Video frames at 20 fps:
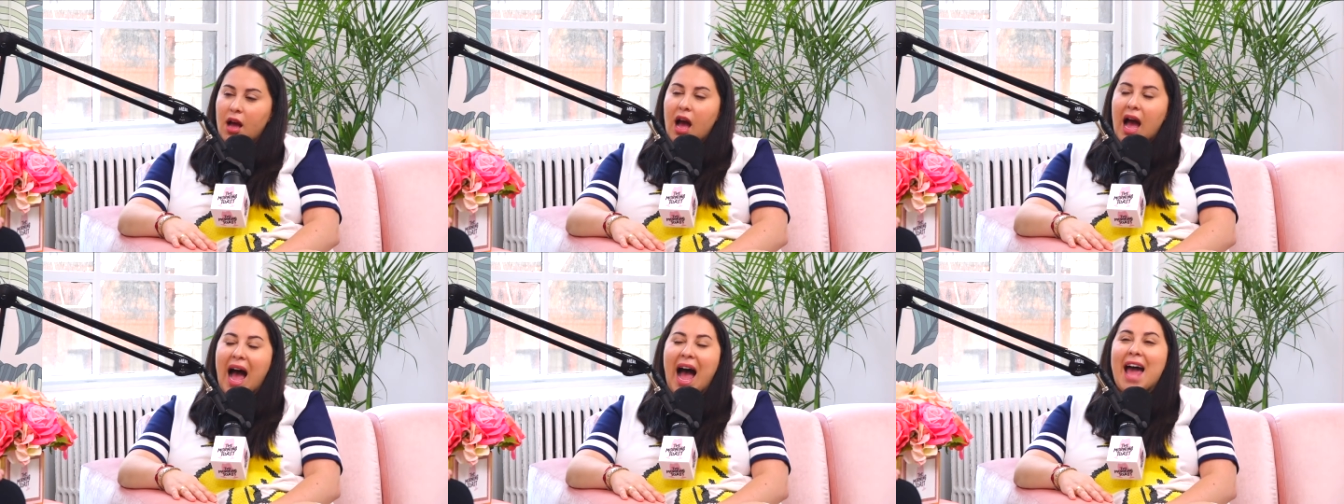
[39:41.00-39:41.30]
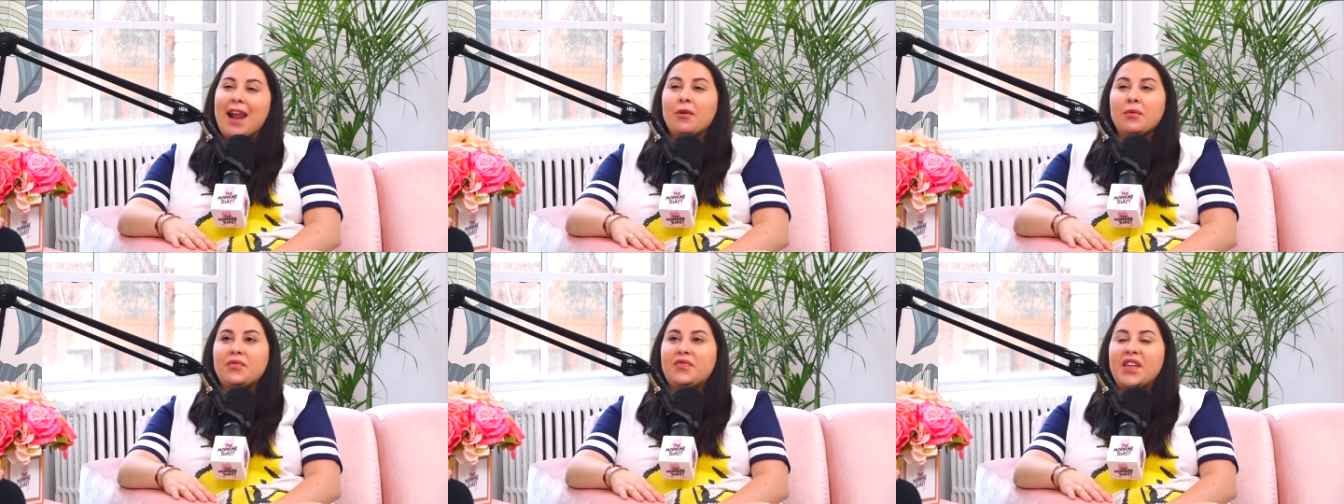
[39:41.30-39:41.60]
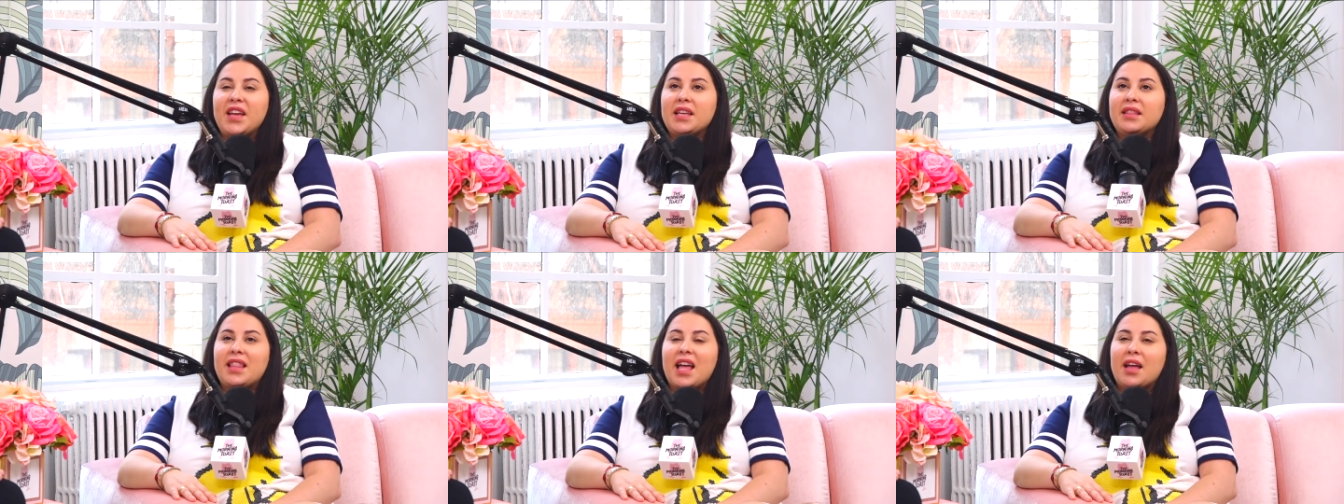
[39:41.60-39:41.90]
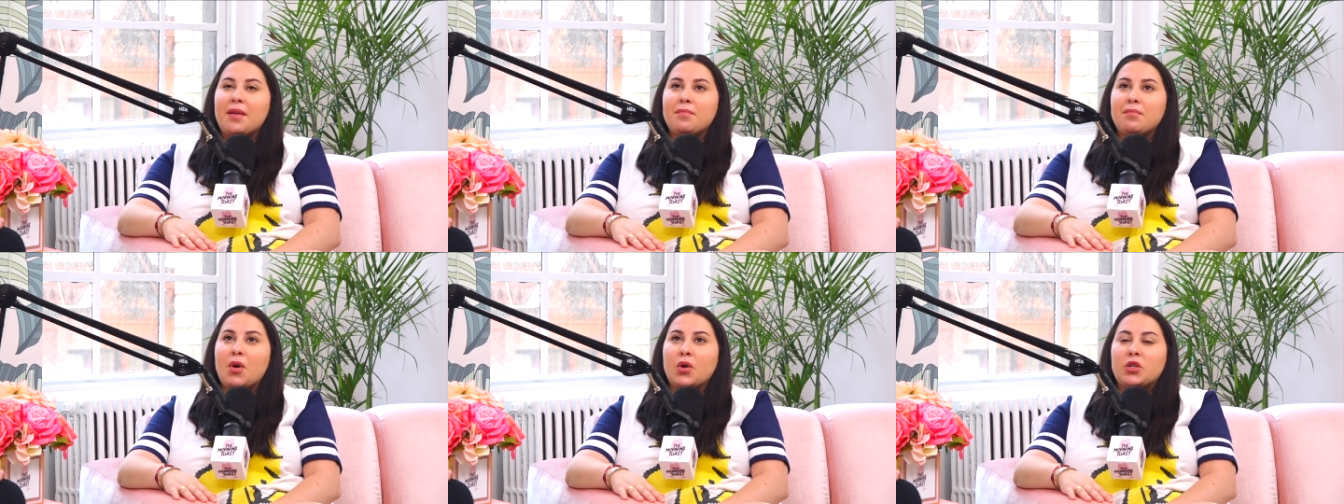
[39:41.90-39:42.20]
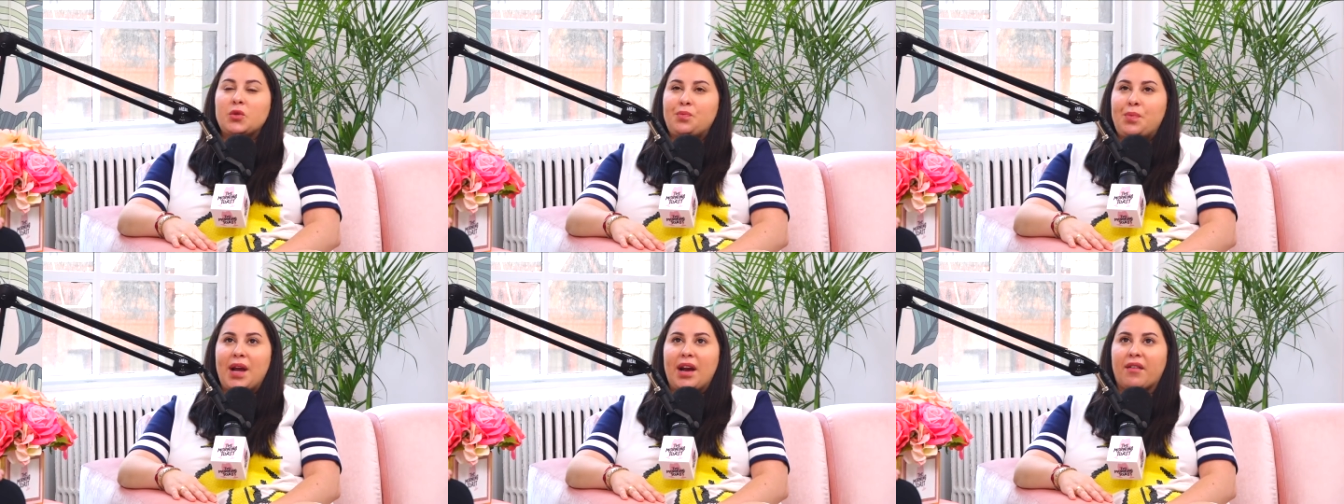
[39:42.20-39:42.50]
I don't think that
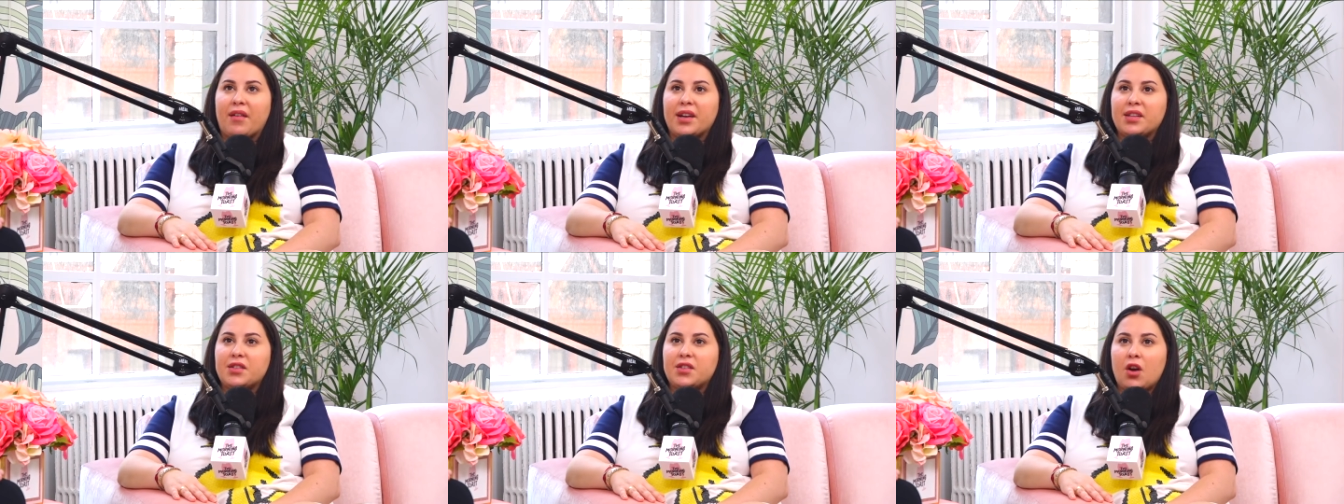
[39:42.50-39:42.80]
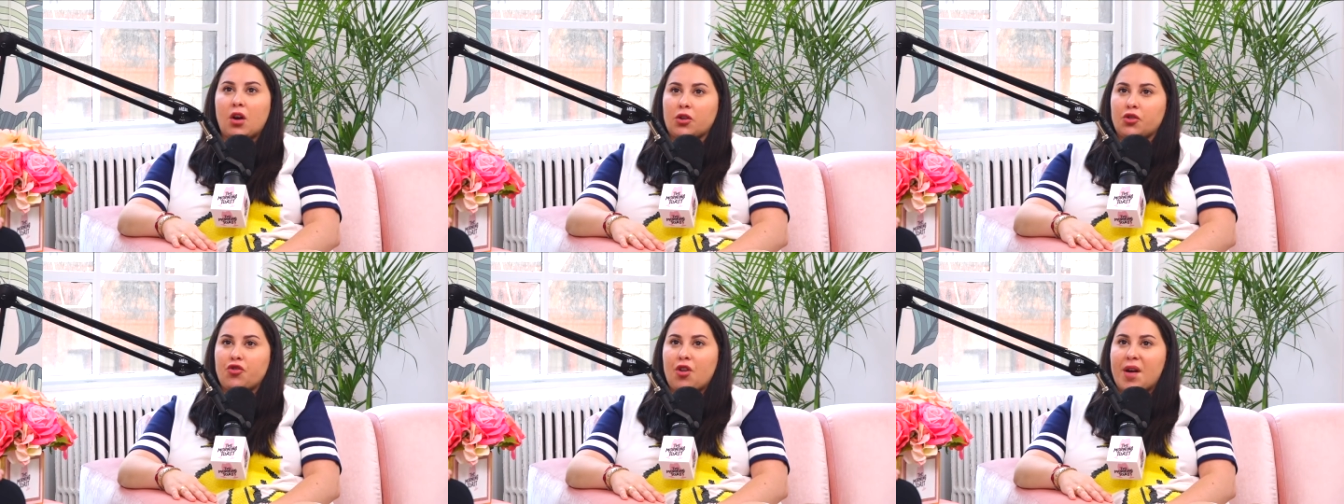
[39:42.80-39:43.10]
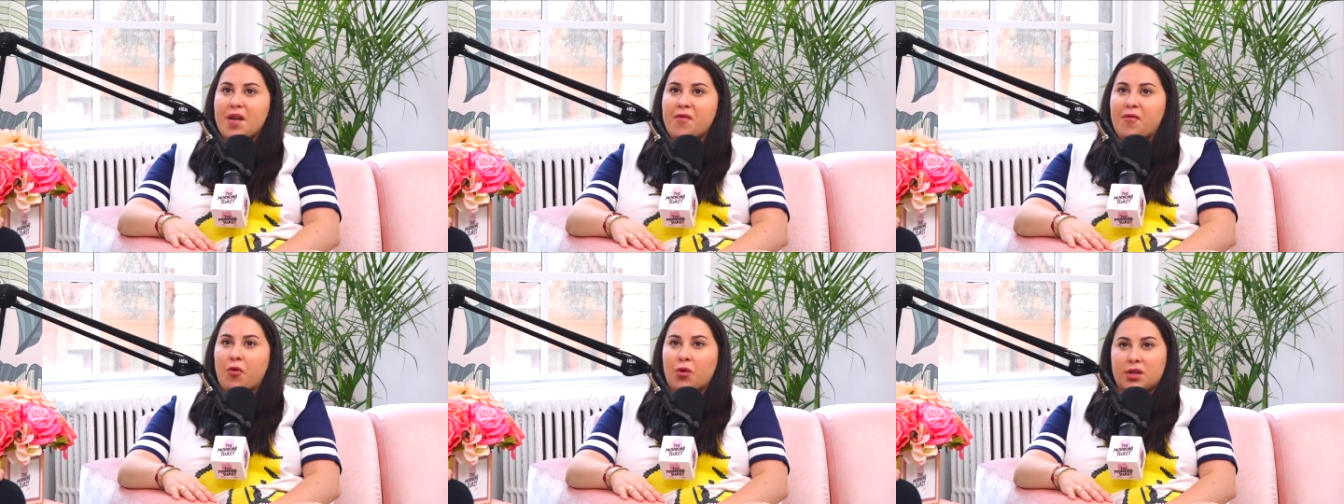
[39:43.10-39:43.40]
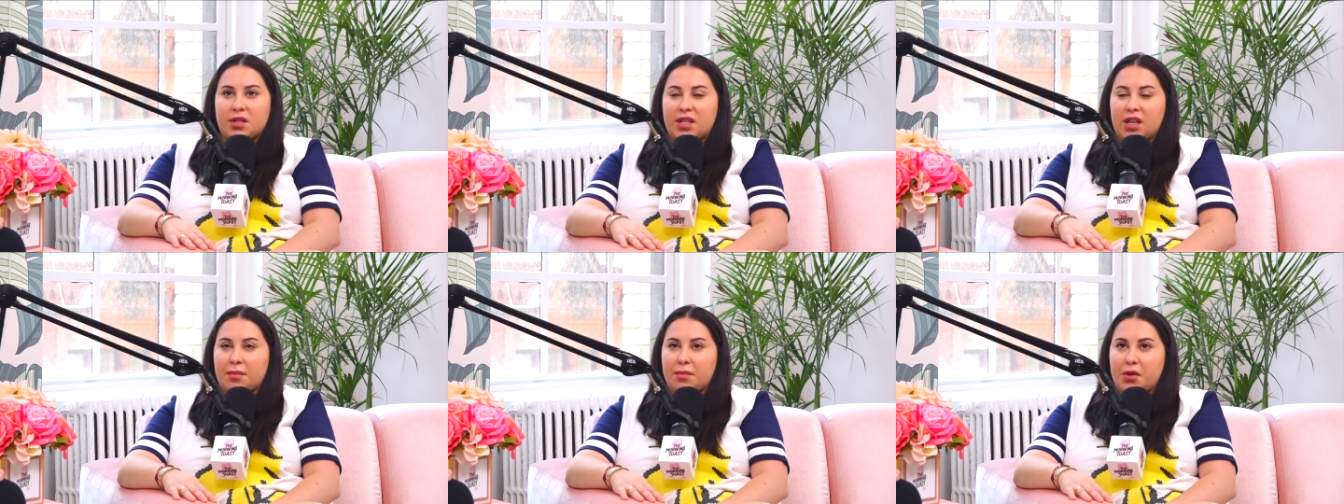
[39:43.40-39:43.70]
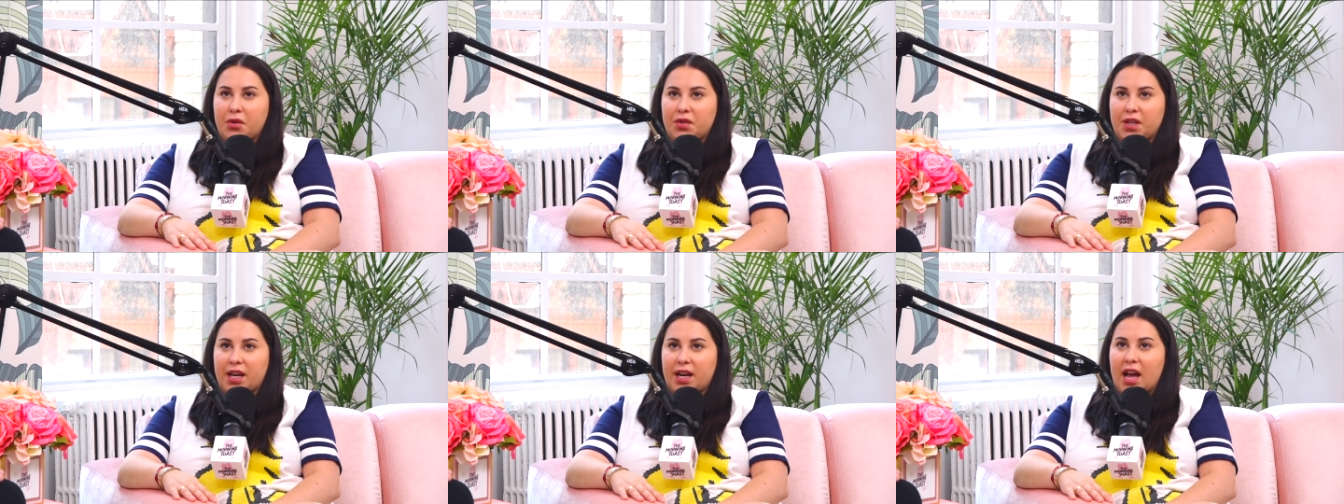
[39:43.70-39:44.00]
most parents are trying to force their
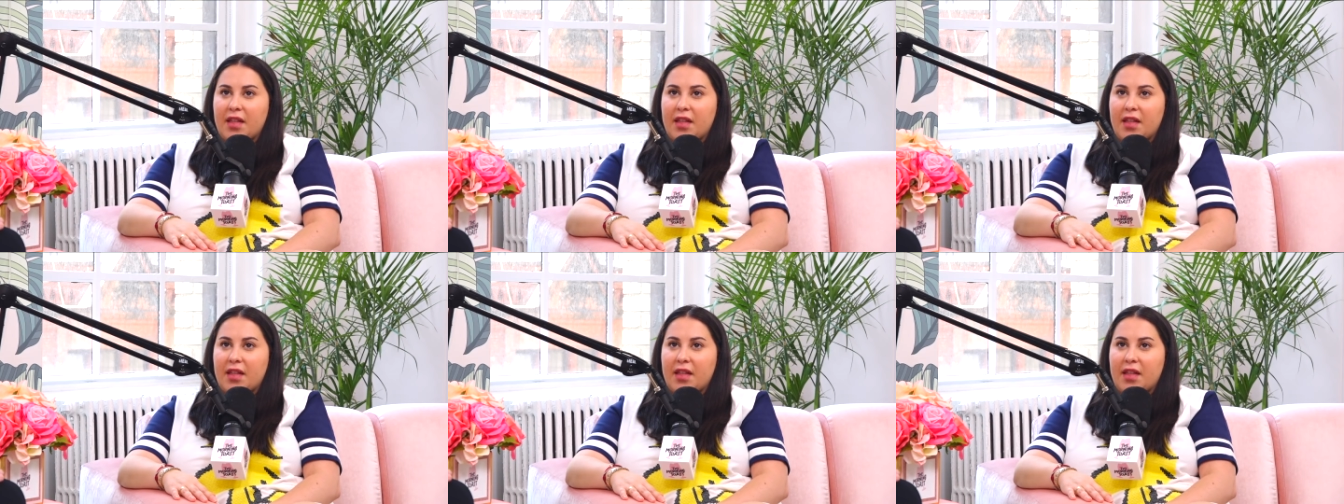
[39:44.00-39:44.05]
music.